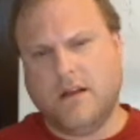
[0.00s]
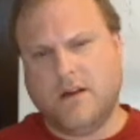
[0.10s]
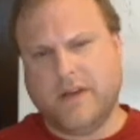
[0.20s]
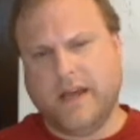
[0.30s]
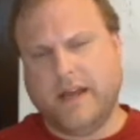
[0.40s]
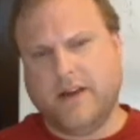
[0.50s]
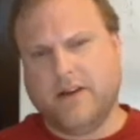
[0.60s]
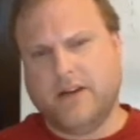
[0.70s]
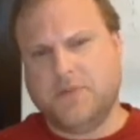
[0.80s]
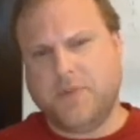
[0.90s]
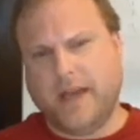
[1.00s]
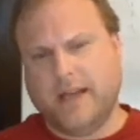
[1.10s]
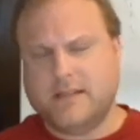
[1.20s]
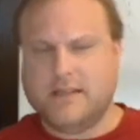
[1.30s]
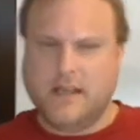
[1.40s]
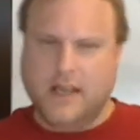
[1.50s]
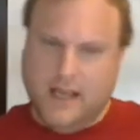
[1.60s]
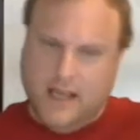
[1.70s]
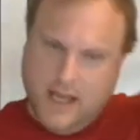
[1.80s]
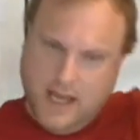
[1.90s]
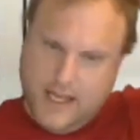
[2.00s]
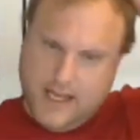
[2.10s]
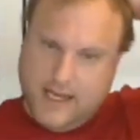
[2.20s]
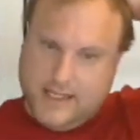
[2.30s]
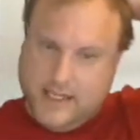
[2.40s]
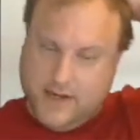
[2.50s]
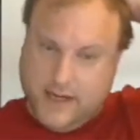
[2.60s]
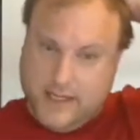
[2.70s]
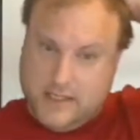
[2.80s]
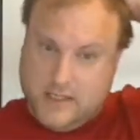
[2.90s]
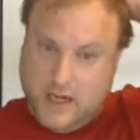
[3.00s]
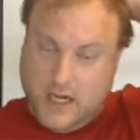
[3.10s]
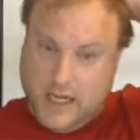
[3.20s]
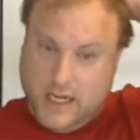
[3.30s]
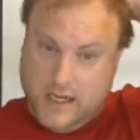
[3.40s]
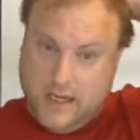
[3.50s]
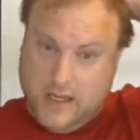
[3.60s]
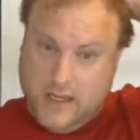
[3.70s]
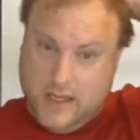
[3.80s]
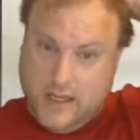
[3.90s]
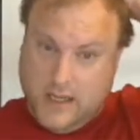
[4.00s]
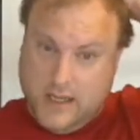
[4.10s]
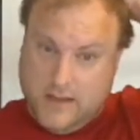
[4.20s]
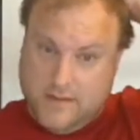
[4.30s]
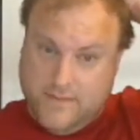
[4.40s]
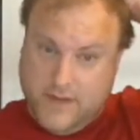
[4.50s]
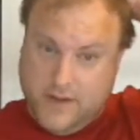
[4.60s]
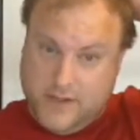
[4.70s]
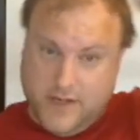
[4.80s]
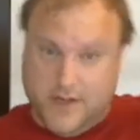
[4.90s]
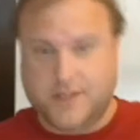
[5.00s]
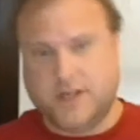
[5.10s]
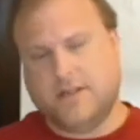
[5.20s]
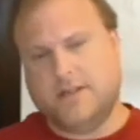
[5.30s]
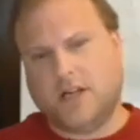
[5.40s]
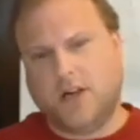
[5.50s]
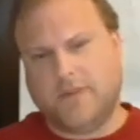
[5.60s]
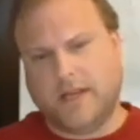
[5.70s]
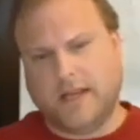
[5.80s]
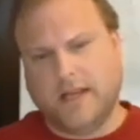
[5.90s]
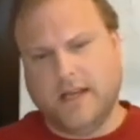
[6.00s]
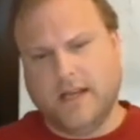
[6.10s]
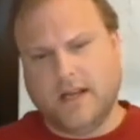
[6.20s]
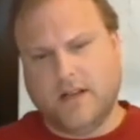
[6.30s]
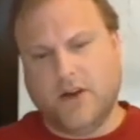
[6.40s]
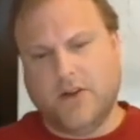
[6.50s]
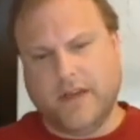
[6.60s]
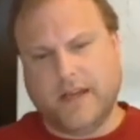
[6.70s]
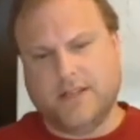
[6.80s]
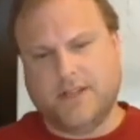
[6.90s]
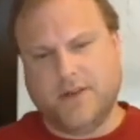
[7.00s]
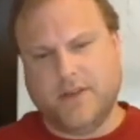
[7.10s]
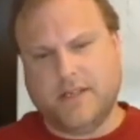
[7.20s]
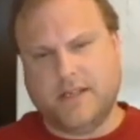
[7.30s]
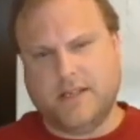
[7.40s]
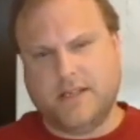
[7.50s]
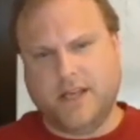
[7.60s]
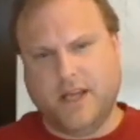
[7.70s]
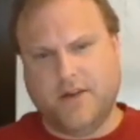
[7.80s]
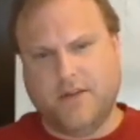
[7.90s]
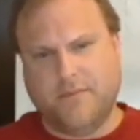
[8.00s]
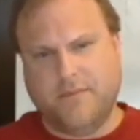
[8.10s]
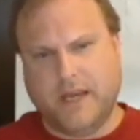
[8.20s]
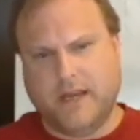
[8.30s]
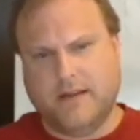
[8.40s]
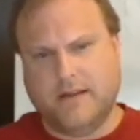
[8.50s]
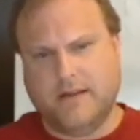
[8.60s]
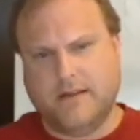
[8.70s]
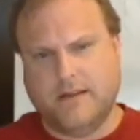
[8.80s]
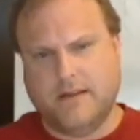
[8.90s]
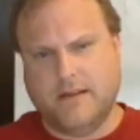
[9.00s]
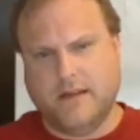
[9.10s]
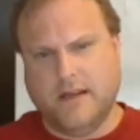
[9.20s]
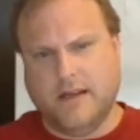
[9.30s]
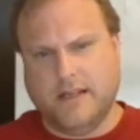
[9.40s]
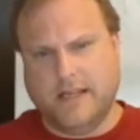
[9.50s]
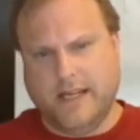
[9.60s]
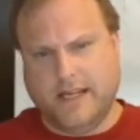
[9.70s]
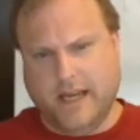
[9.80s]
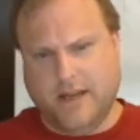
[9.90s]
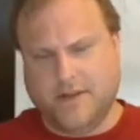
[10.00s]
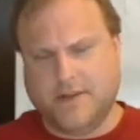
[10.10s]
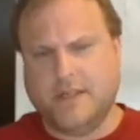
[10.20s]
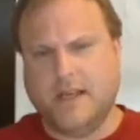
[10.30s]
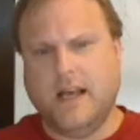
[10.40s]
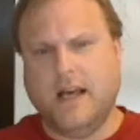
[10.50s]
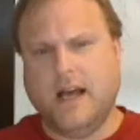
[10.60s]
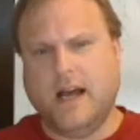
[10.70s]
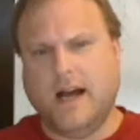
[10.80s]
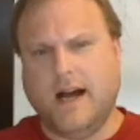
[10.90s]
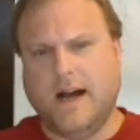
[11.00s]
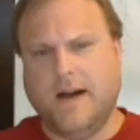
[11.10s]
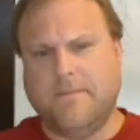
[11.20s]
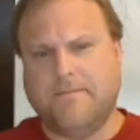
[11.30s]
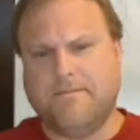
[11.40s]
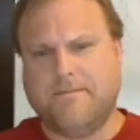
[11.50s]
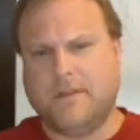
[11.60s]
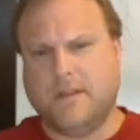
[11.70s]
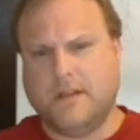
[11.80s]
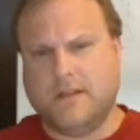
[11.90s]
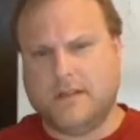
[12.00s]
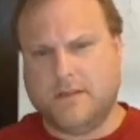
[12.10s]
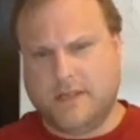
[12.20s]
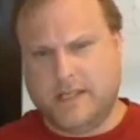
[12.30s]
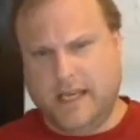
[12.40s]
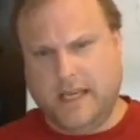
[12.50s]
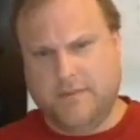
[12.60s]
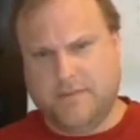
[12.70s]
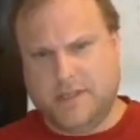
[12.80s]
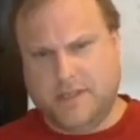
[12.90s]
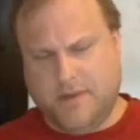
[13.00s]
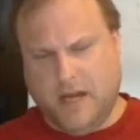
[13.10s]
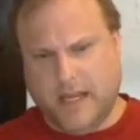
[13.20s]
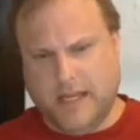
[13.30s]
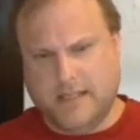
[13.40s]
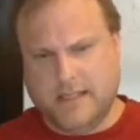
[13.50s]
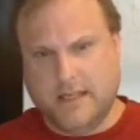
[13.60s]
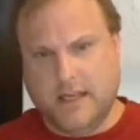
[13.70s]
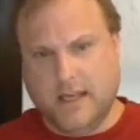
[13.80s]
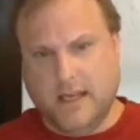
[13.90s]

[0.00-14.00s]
Okay, here are his pants. I got a series on video series on sculpting clothing, and so this is, you know, the big details, some of the seams, the pockets,